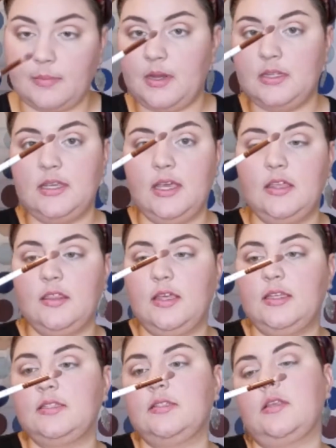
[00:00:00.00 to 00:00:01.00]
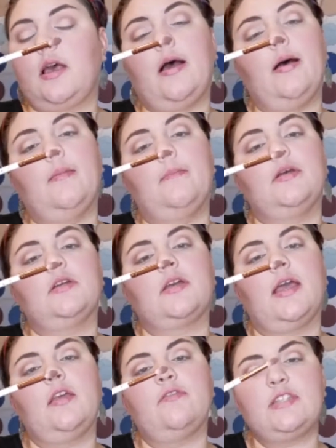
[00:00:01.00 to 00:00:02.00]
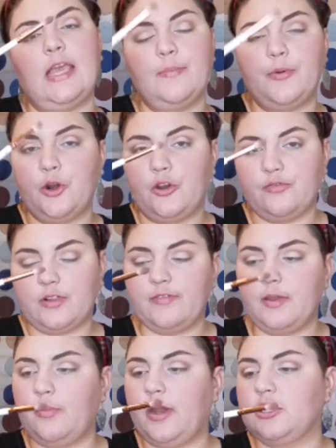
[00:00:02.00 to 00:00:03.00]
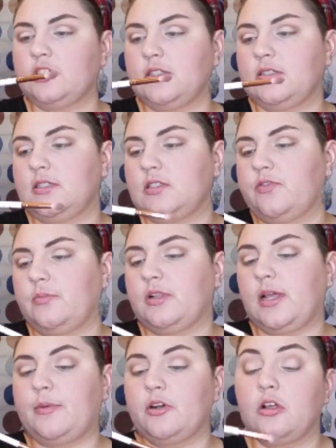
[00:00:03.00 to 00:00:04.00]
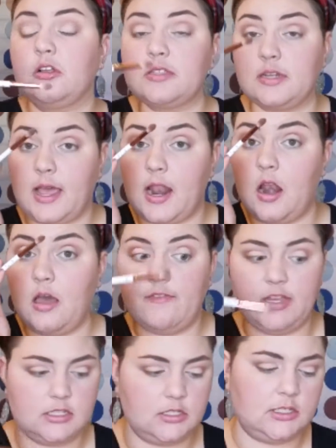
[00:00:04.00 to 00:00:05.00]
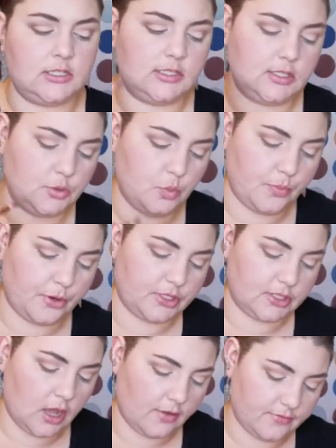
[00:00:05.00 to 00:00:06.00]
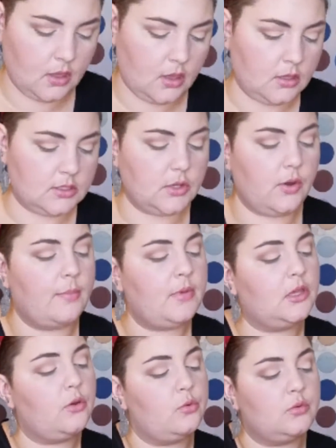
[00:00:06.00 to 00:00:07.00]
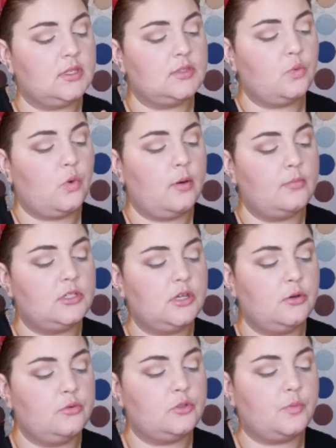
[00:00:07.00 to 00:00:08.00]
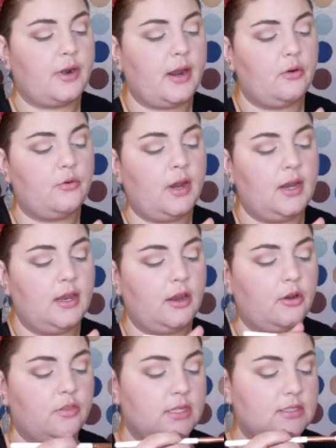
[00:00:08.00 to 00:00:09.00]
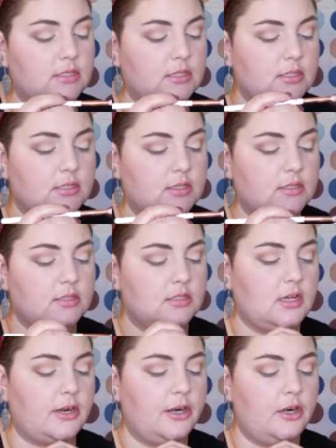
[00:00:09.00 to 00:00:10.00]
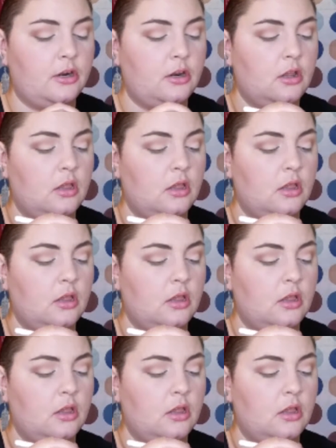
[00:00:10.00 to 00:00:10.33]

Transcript: I'm going to take this kind of tapered fluffy brush. This is from Glamour Dolls and I love it. It's super soft. So I'm going to go in with this warm toned brown right here. This is Stunner.